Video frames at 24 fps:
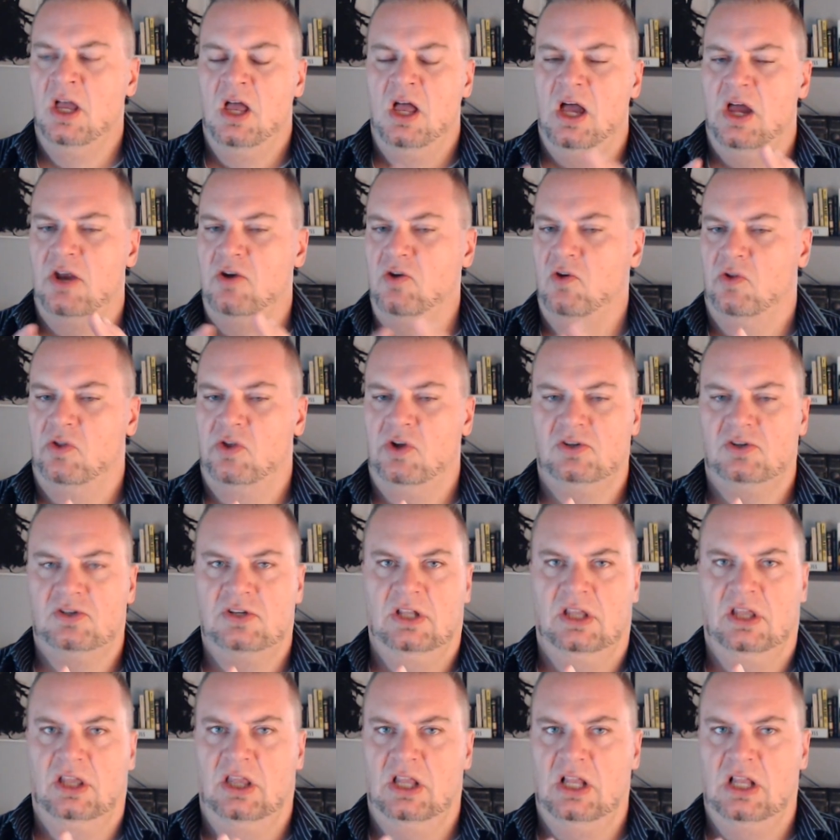I know there's a
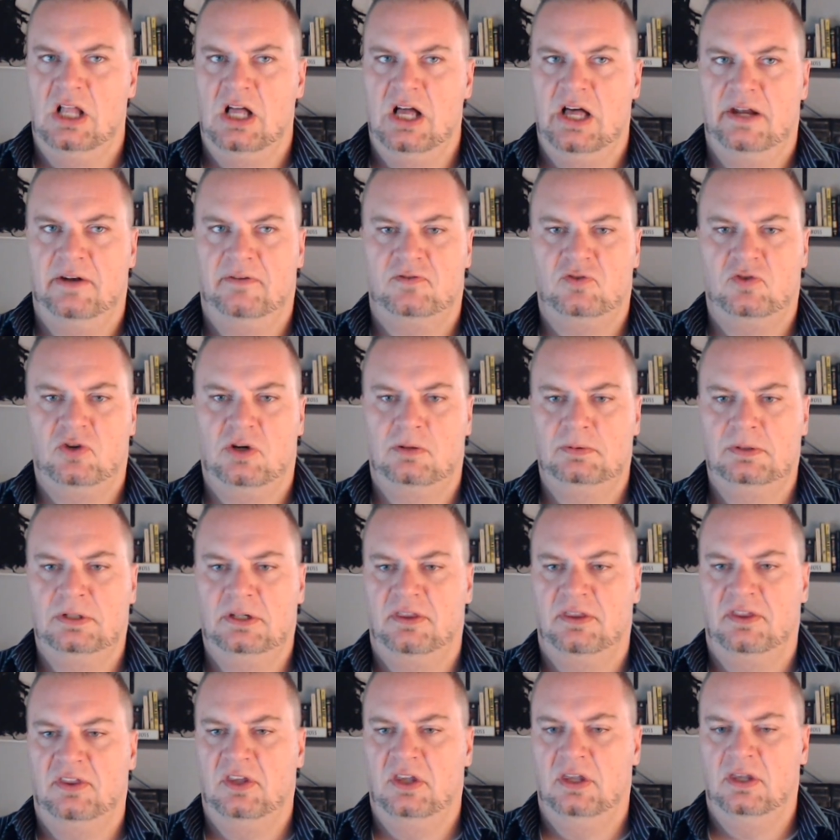lot of troubling
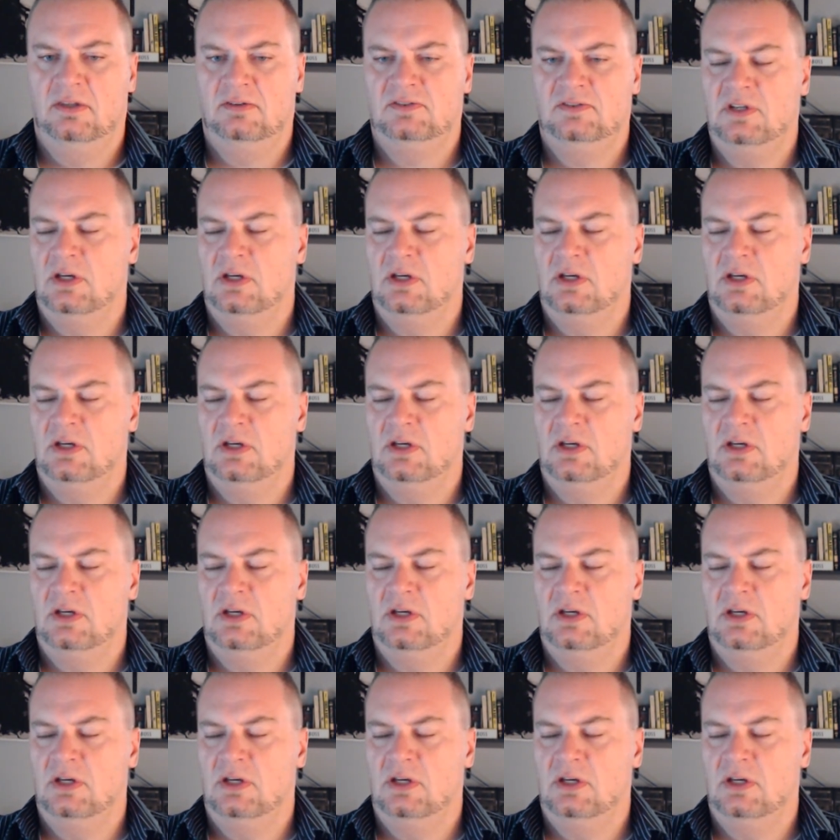things.